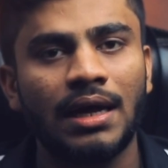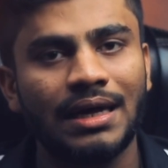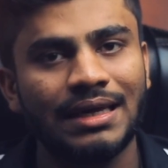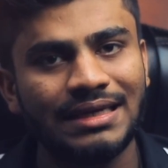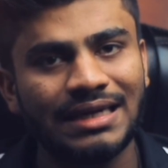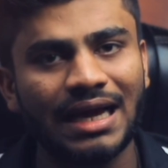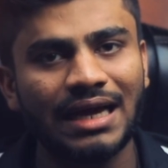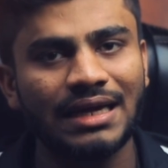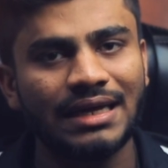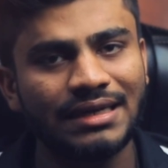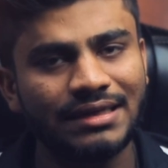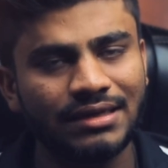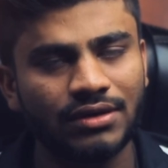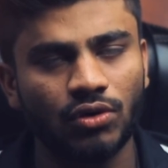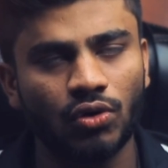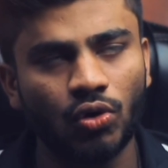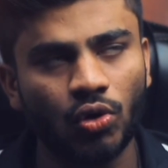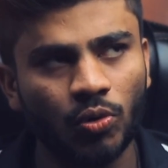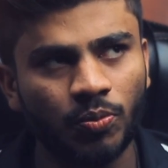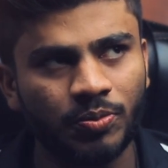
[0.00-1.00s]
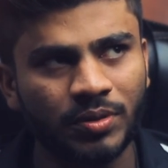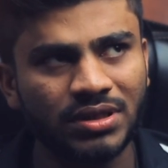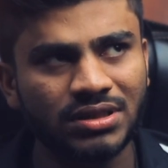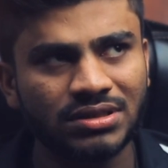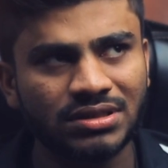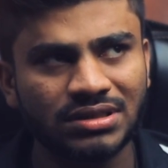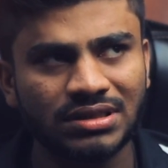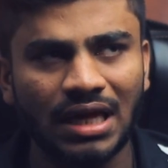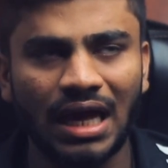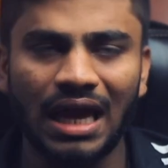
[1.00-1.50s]
Yeah, it
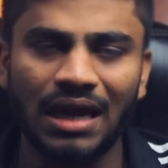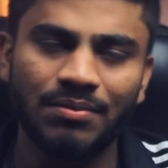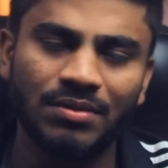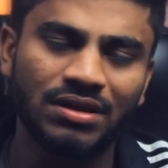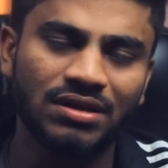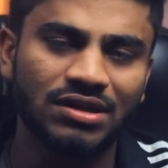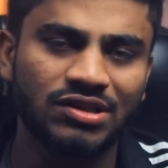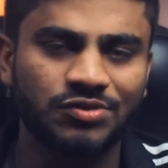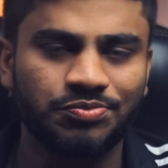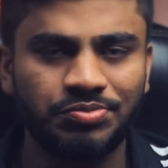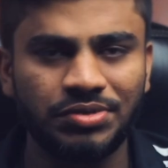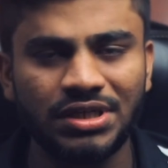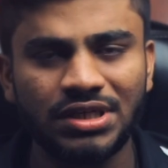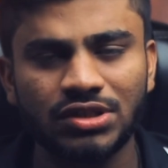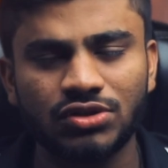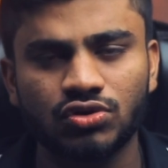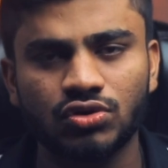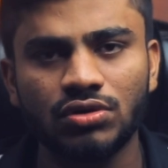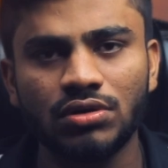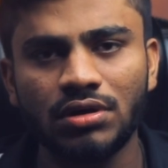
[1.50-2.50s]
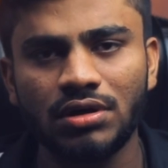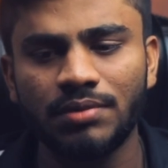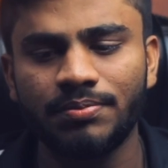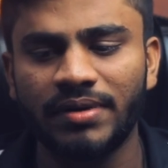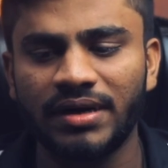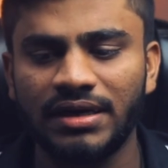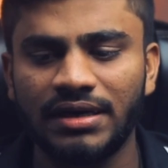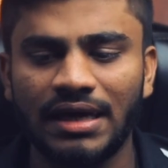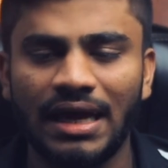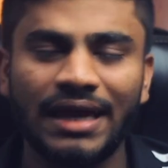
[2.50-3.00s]
opens. I mean, the speed is good,
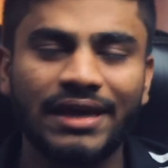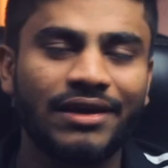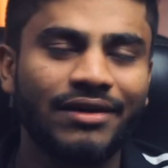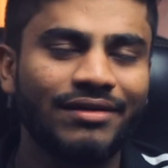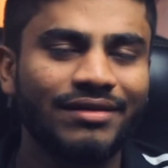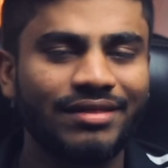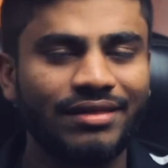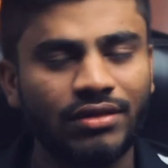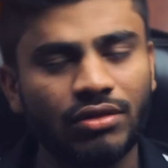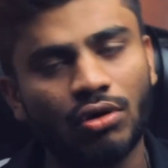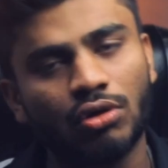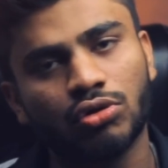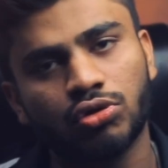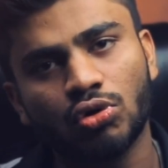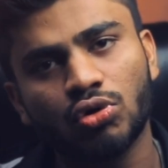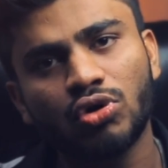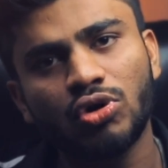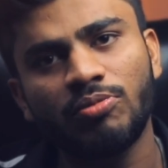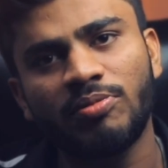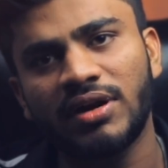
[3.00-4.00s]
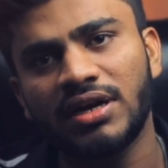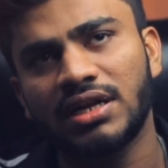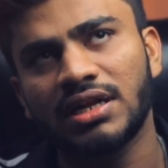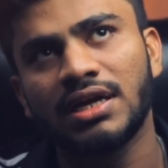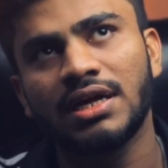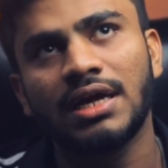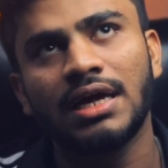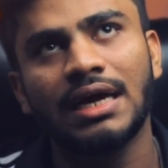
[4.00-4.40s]
but accuracy is also good, but